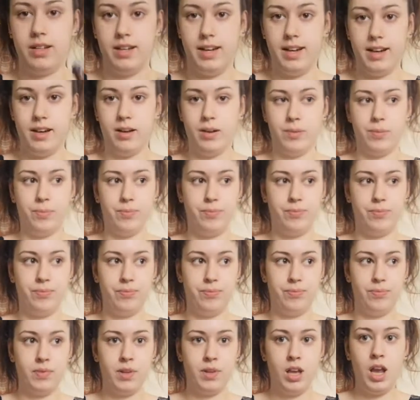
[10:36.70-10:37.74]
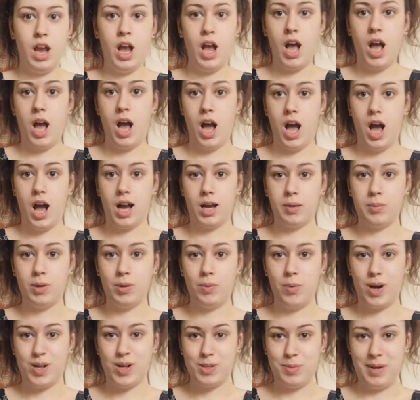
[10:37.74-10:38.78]
Now, I'm
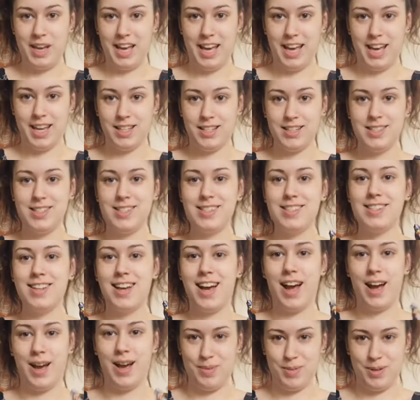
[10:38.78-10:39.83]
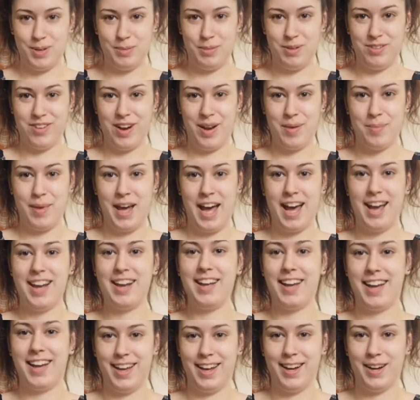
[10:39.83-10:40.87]
going to wash my hands. I'm going to be right
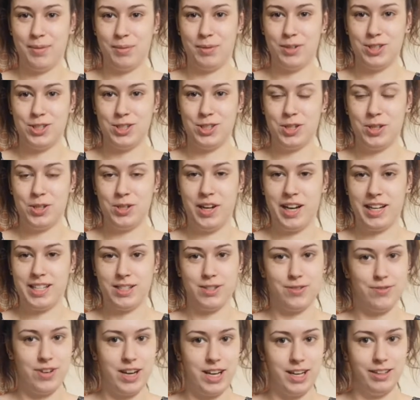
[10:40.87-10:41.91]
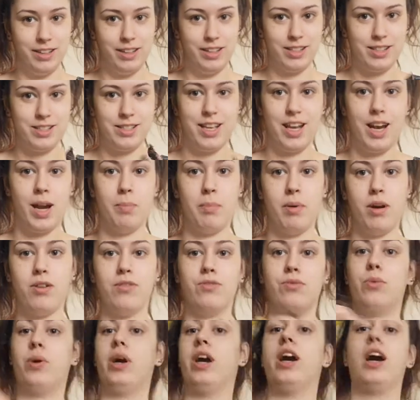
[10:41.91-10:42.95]
back, and I'm going to show you guys the final little setup
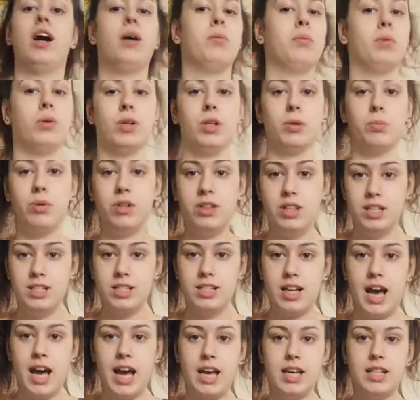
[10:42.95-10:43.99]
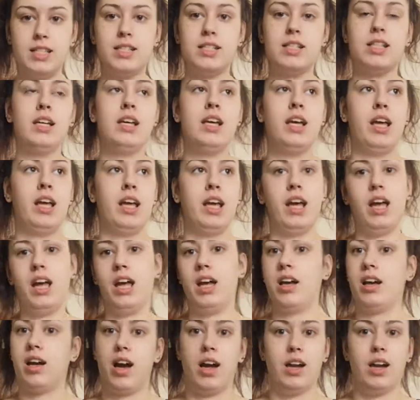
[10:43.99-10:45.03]
of where I'm going to put these guys,
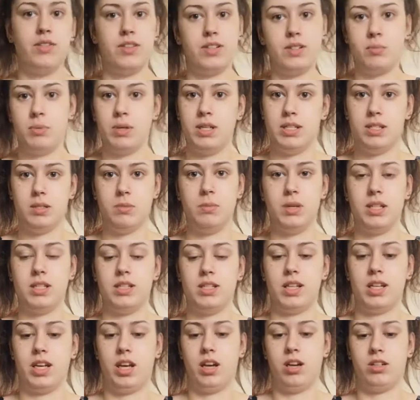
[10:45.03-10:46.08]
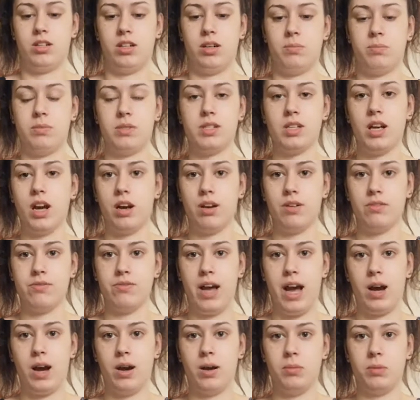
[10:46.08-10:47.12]
and kind of explain some basic care tips
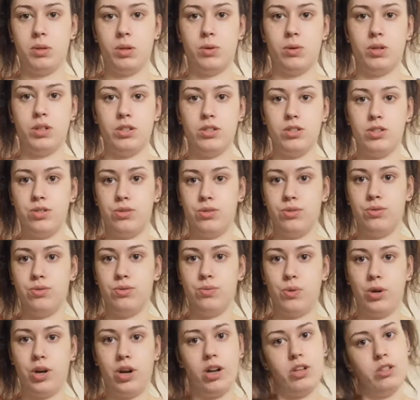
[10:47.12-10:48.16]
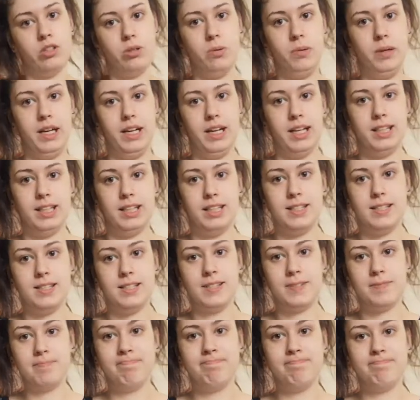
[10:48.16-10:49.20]
of how I'm going to work on germinating
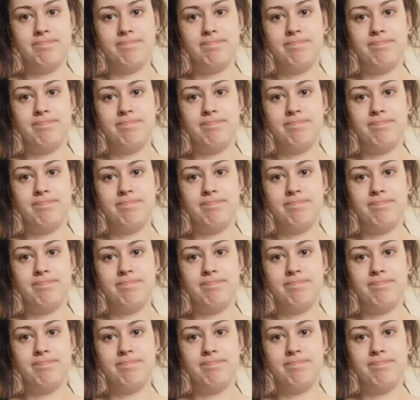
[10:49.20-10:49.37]
these.